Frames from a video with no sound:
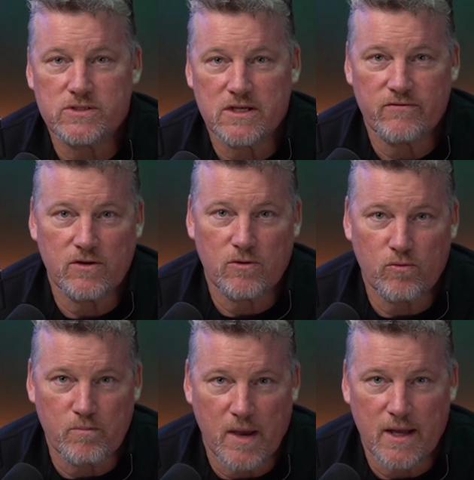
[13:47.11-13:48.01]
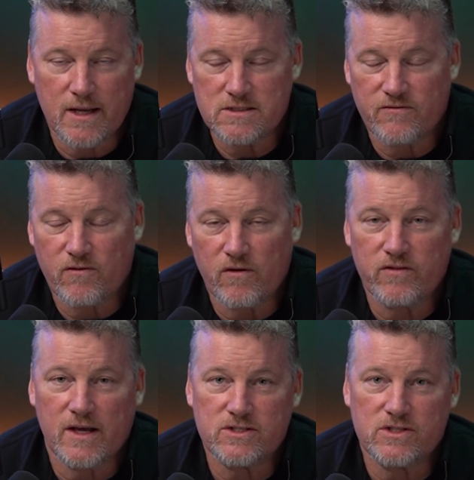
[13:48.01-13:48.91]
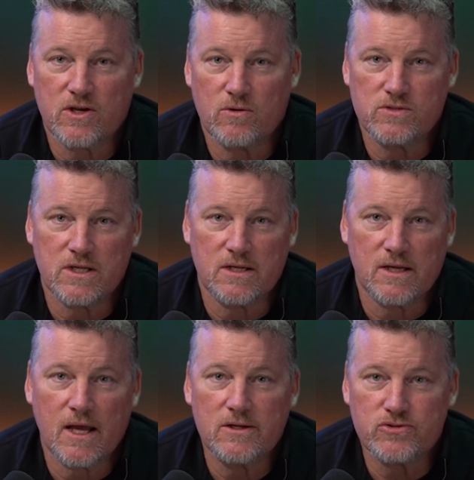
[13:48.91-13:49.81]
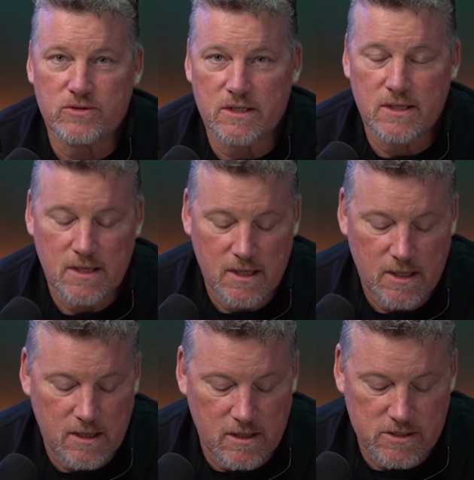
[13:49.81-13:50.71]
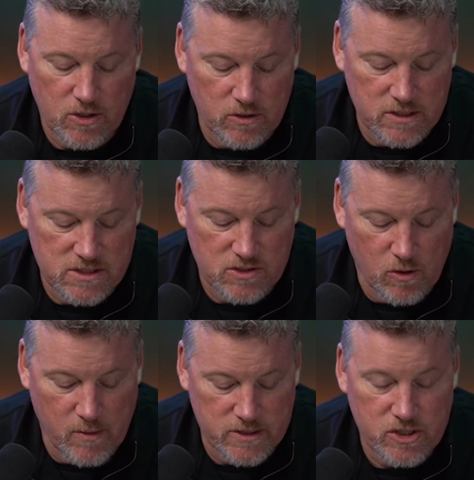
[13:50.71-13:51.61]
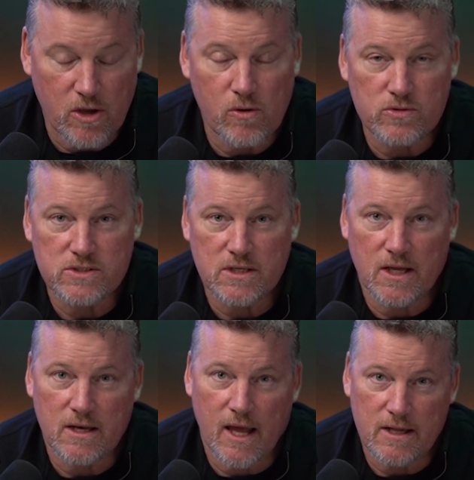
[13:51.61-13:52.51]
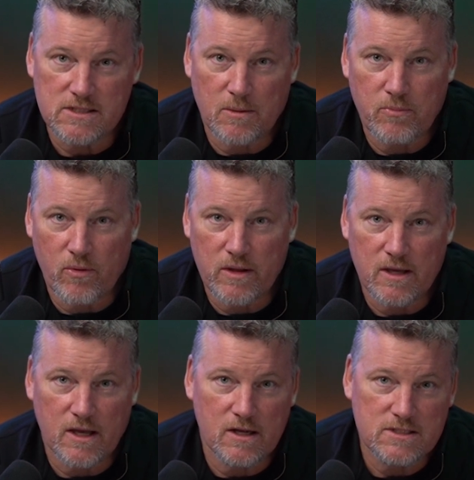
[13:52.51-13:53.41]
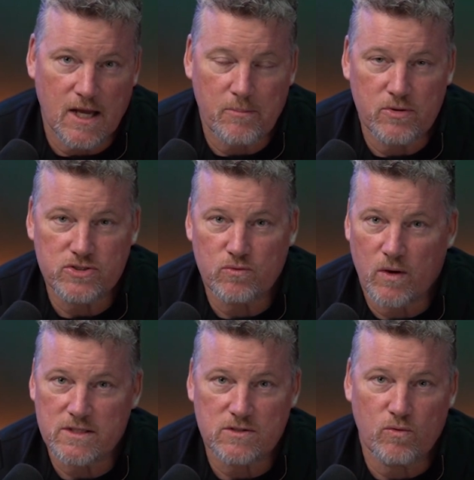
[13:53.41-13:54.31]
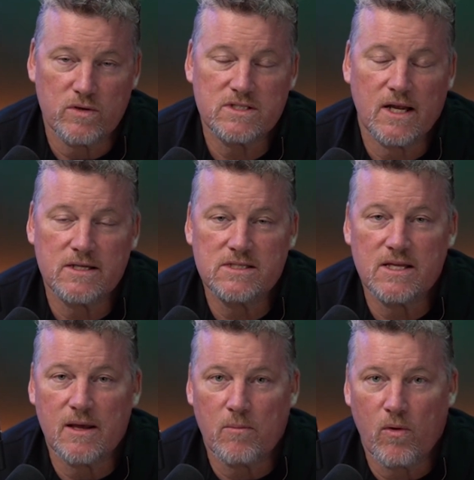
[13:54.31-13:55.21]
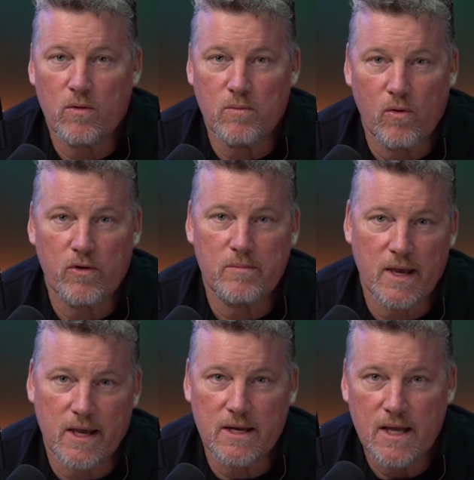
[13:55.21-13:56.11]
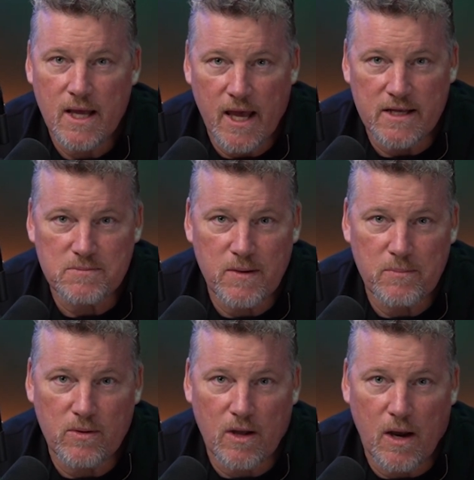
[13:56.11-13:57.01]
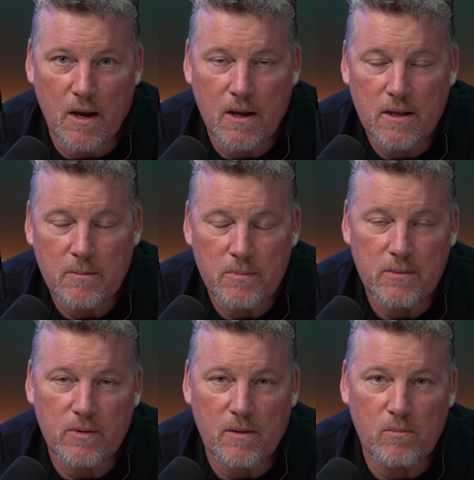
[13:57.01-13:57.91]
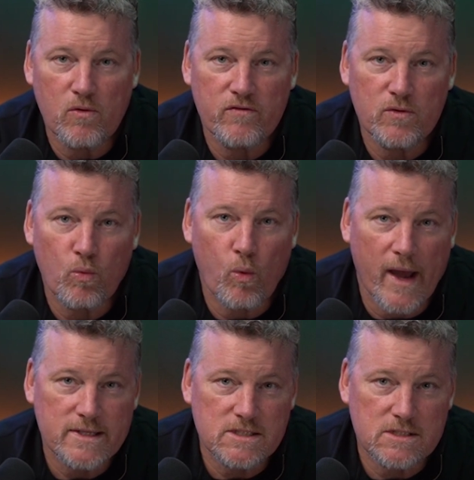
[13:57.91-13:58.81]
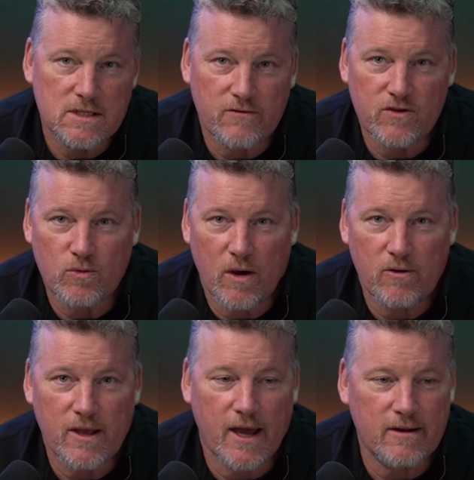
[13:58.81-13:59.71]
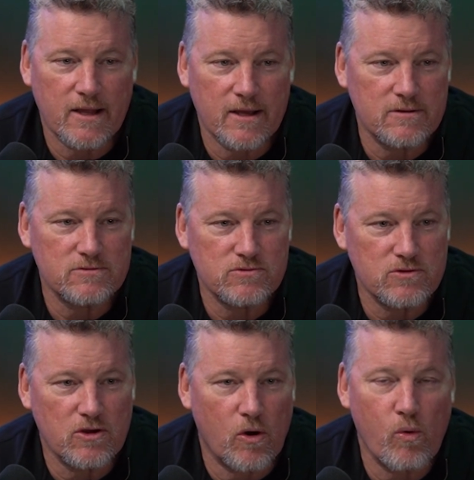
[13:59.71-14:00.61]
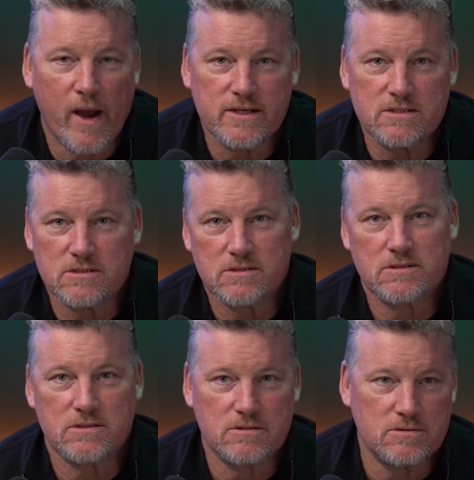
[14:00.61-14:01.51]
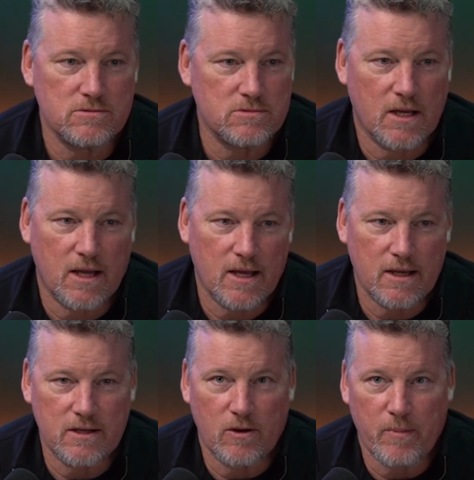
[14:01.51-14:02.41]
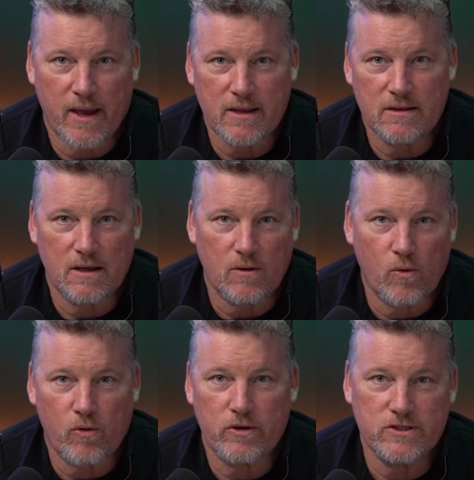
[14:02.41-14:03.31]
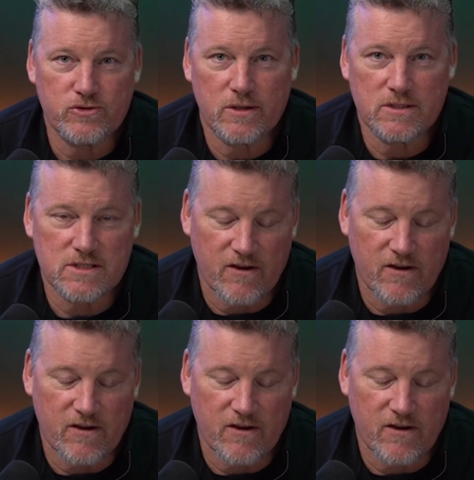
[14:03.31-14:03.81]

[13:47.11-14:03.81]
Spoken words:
Even though Maine has the fourth largest coast in the country, there's only so much coast. And at some point, they're going to stop pushing west. And we're starting to see that more and more in Maine as people are moving west, if you will, kind of like go west, back in the Oregon Trail and stuff.